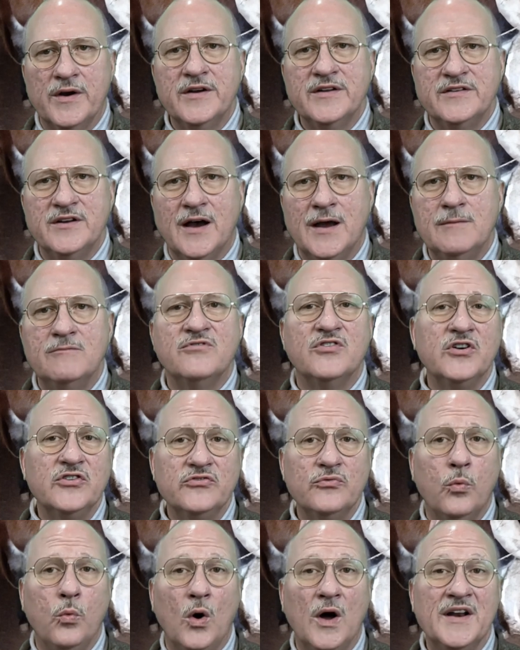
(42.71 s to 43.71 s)
at a time.
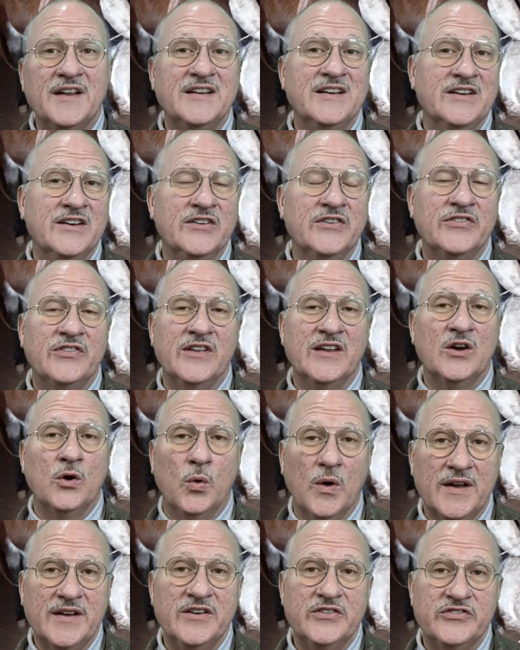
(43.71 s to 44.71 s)
First one is the
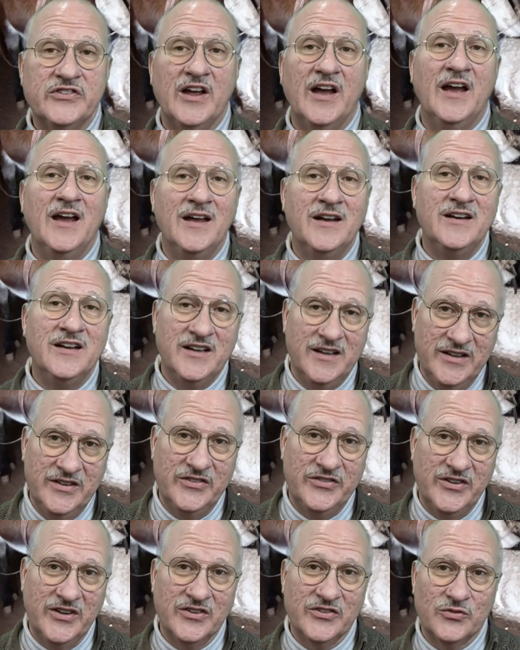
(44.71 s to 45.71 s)
quickest and
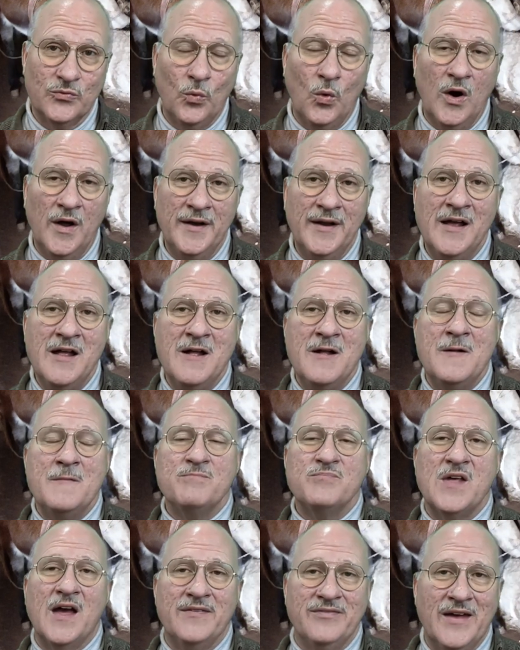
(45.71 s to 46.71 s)
easiest one,
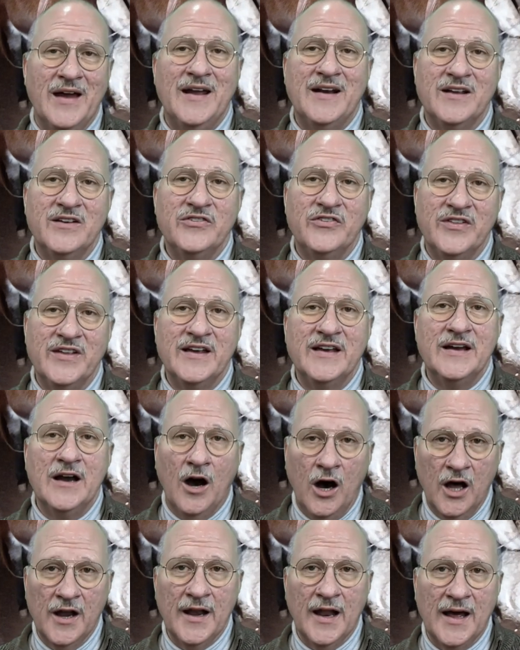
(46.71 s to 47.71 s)
and that is the
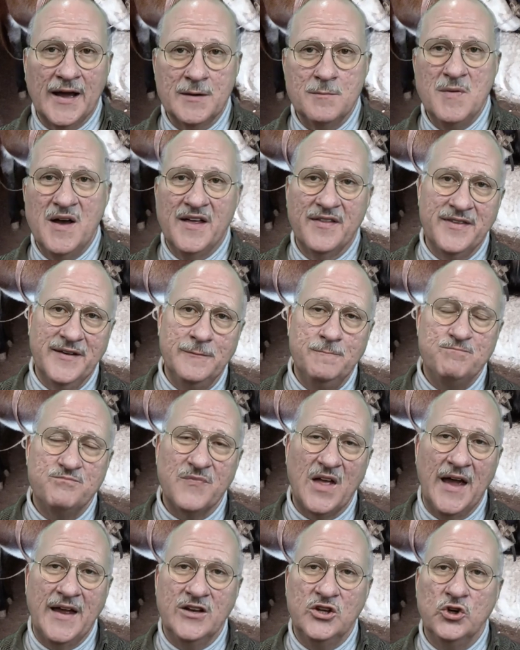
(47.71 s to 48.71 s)
online method.
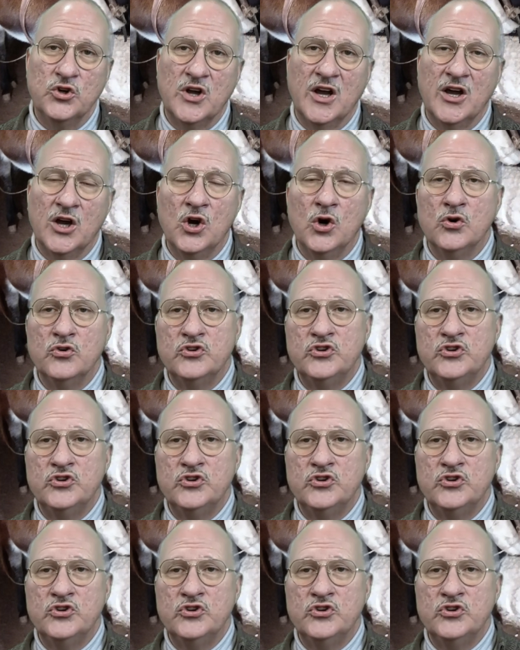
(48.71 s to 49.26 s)
And you can go